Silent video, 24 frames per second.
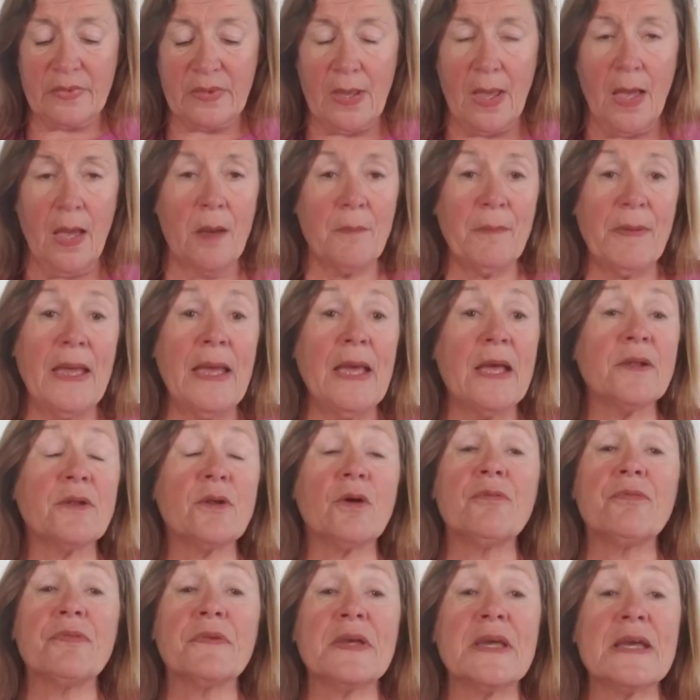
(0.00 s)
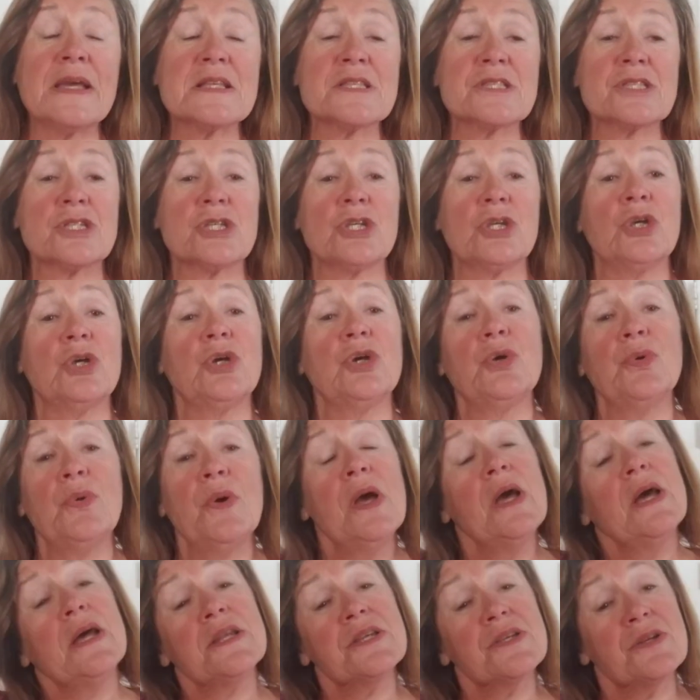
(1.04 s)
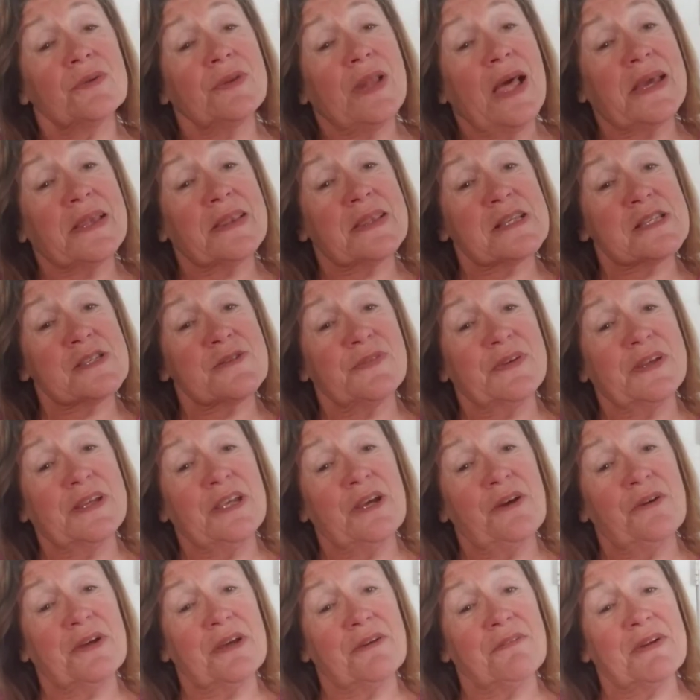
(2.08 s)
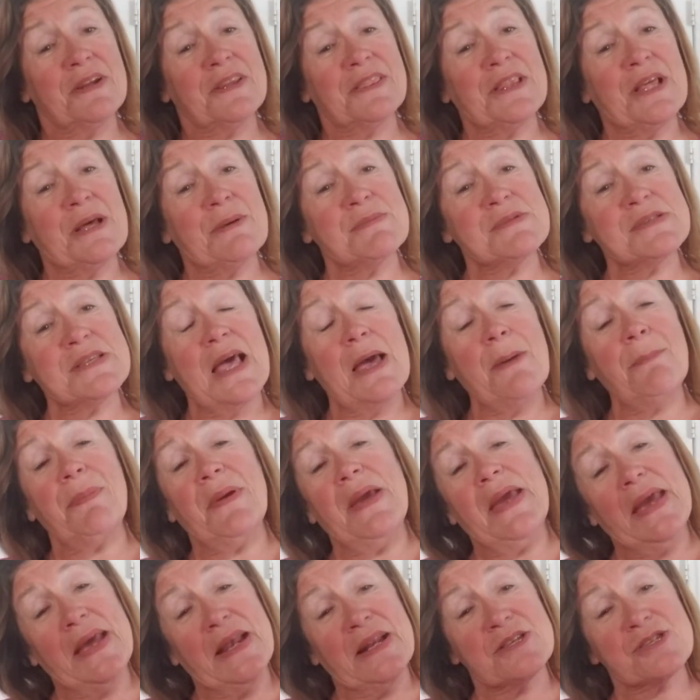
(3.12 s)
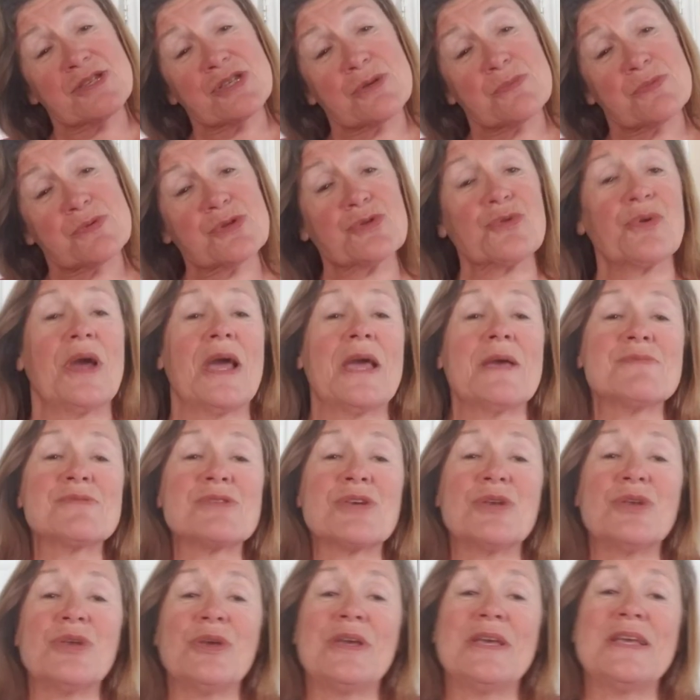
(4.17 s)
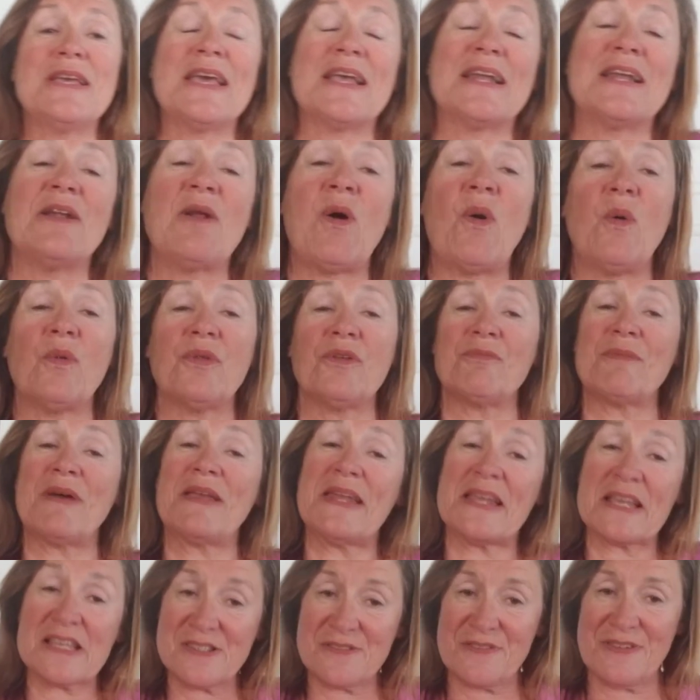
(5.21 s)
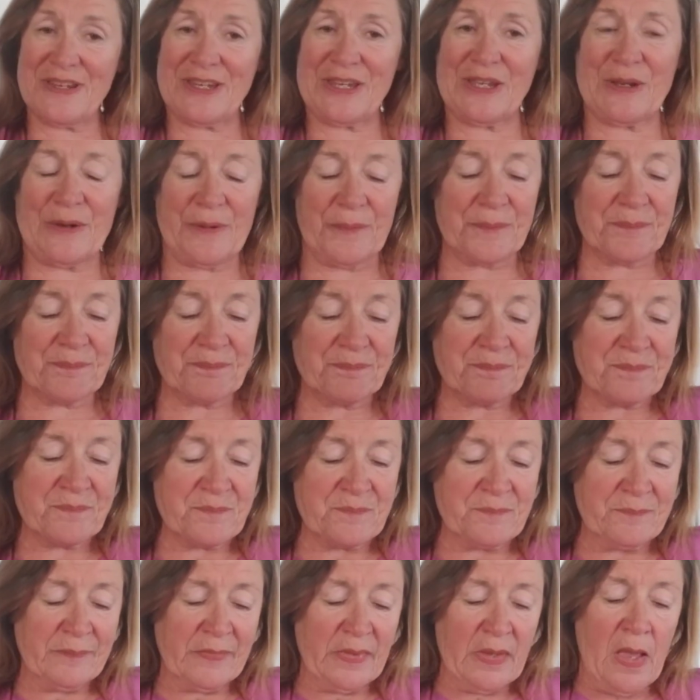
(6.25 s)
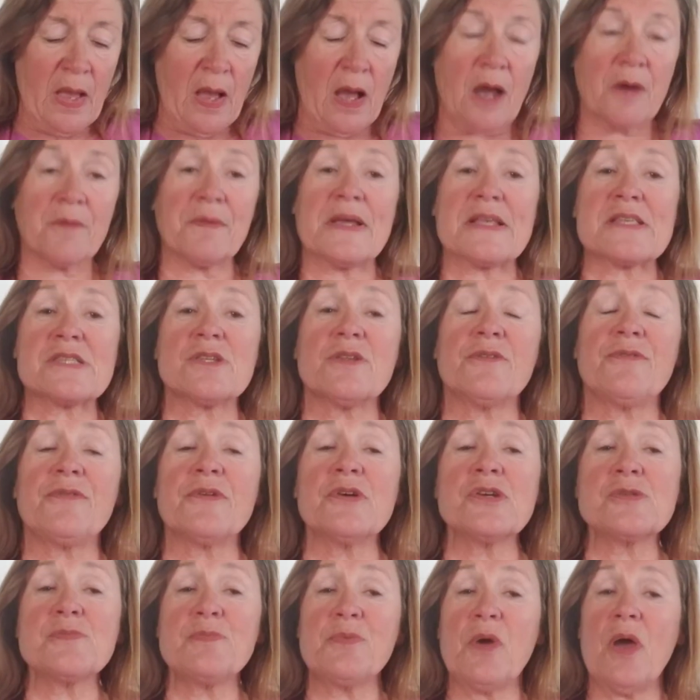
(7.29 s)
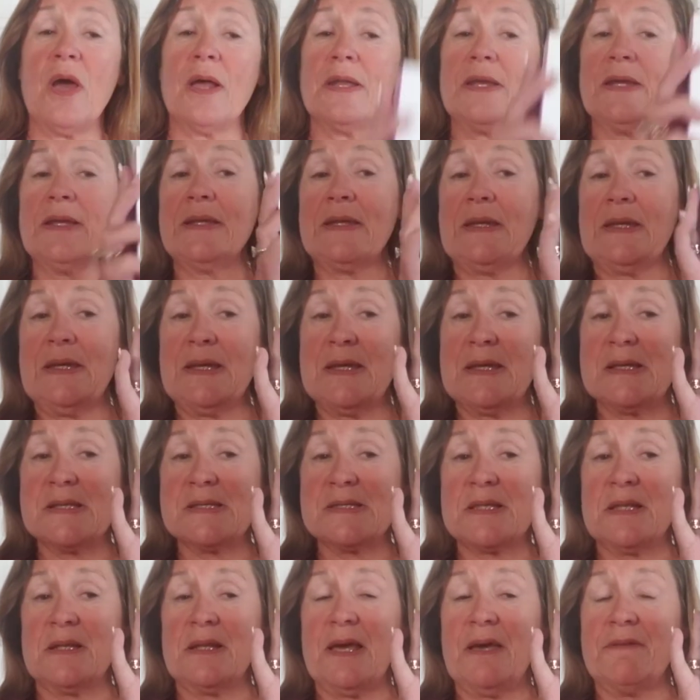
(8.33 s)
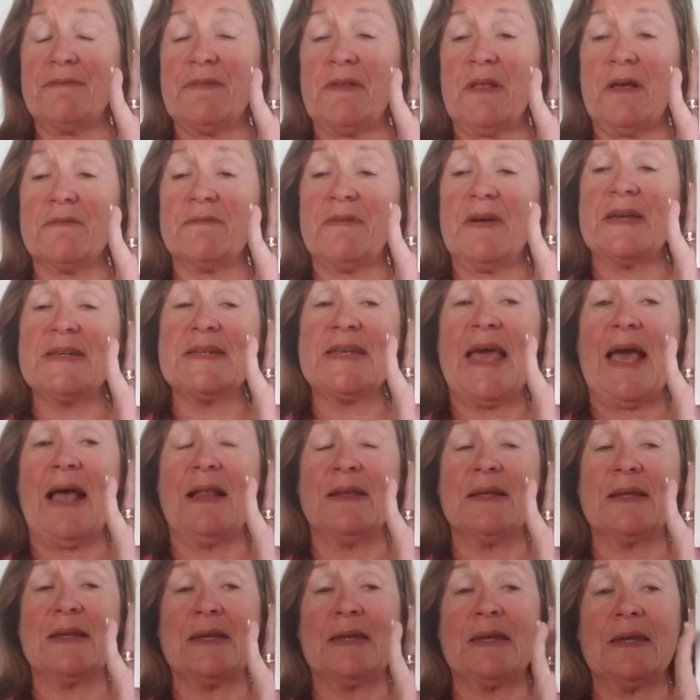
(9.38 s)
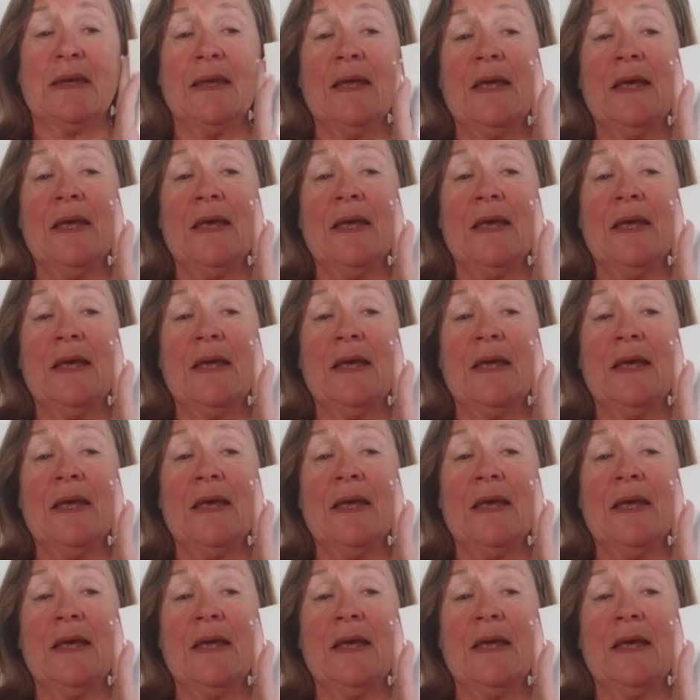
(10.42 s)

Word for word: Um, and don't forget to, to like this video, give it a thumbs up, and subscribe so you can get a hold of my next video. All right, so the first product is the Lifelong Vitality.